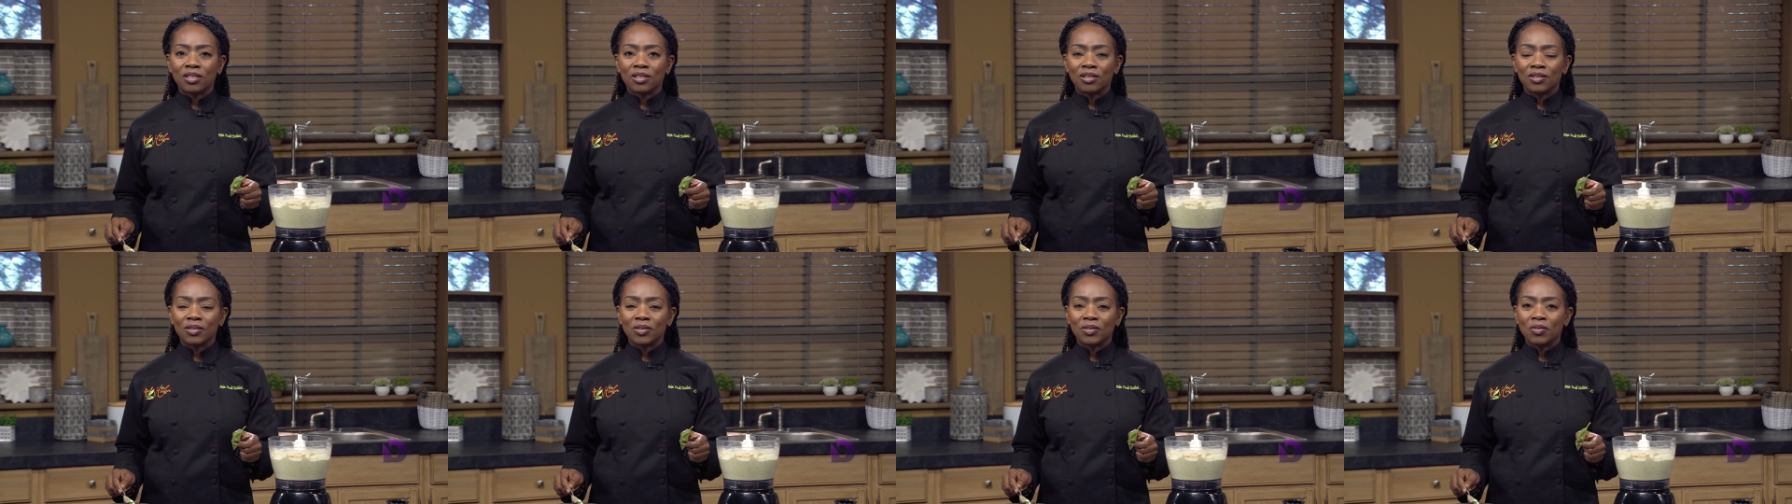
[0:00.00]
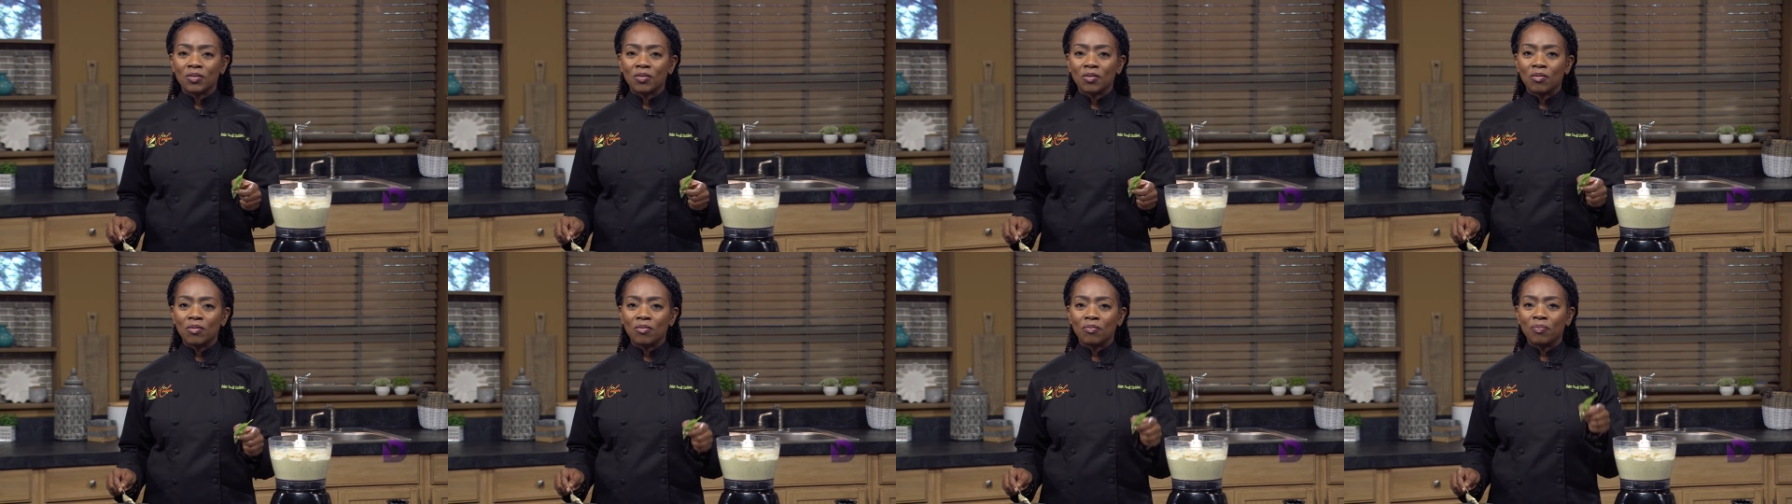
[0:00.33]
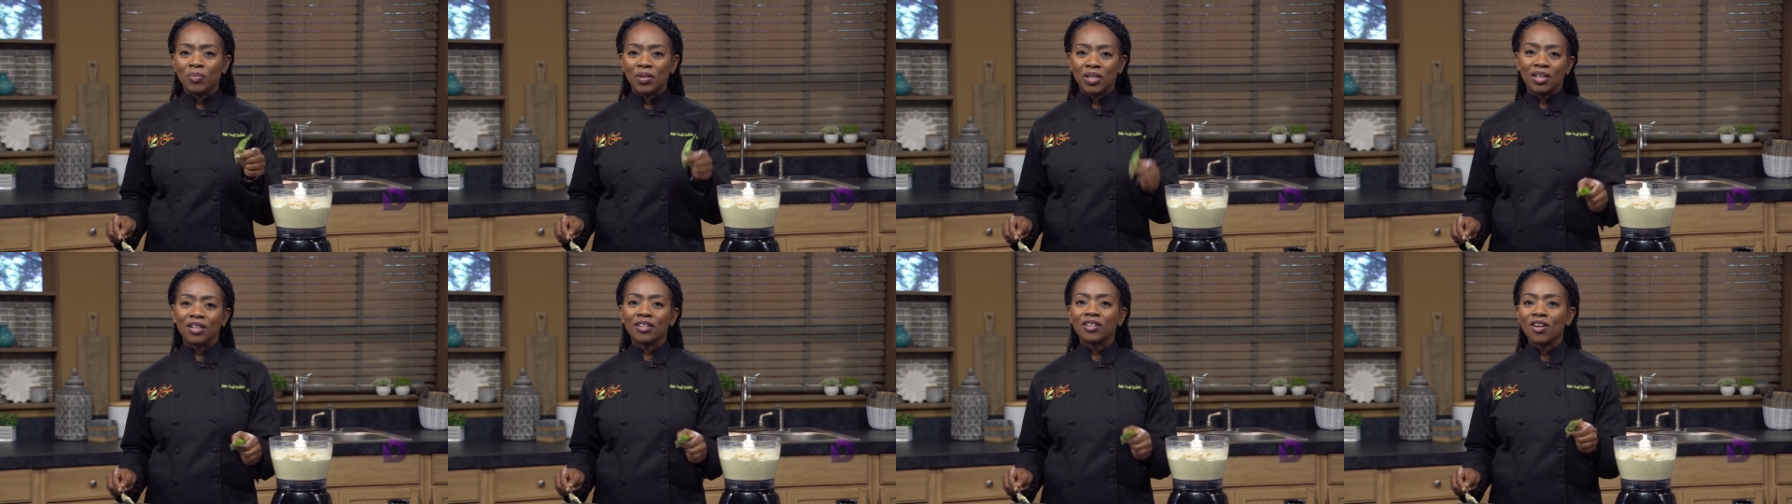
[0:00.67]
to
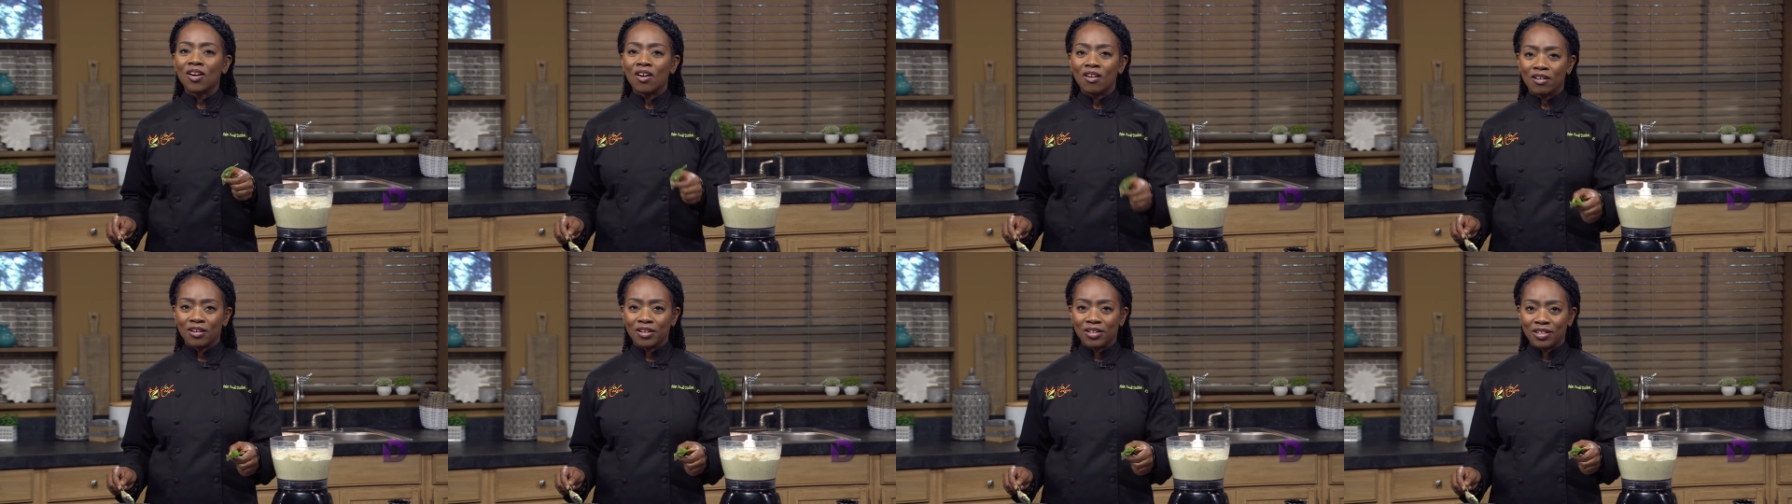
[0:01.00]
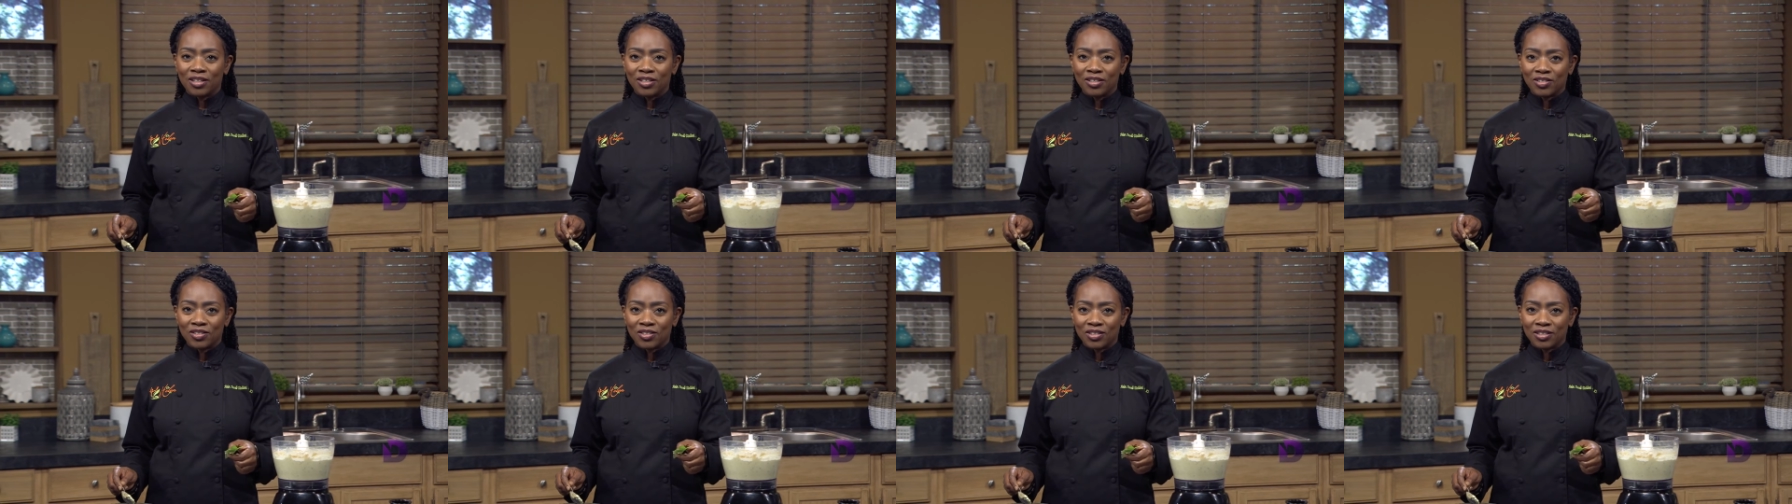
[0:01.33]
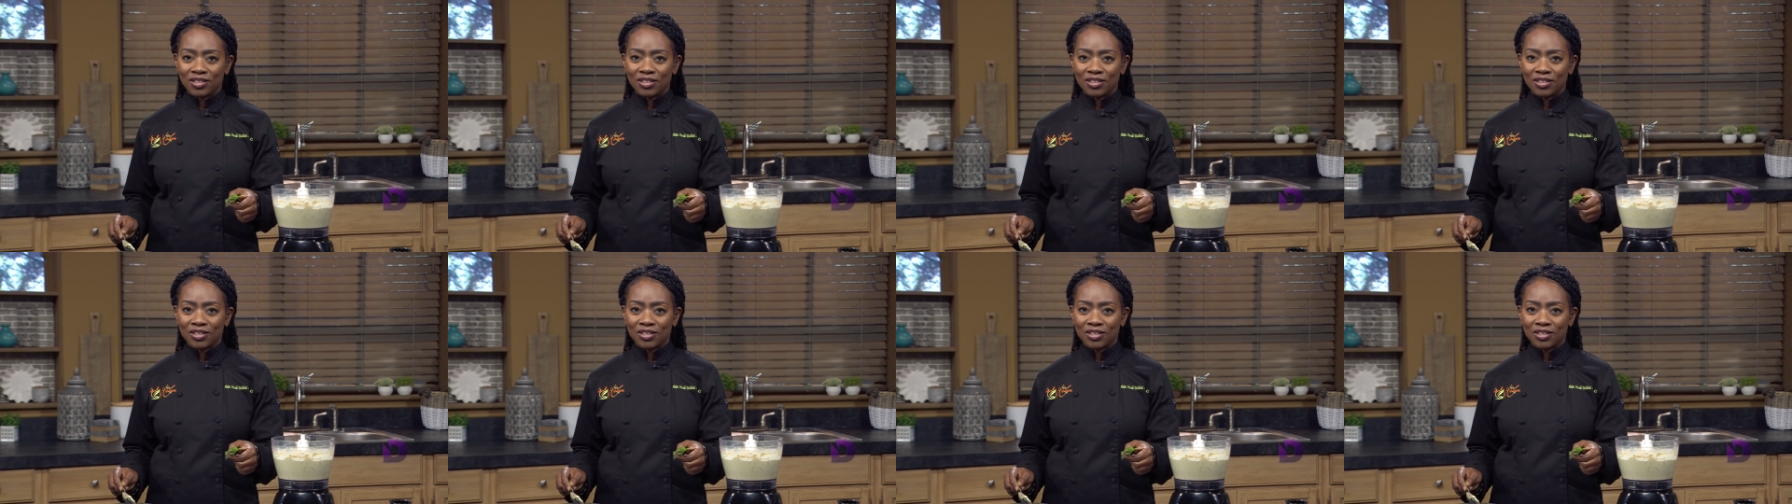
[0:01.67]
be a garnish,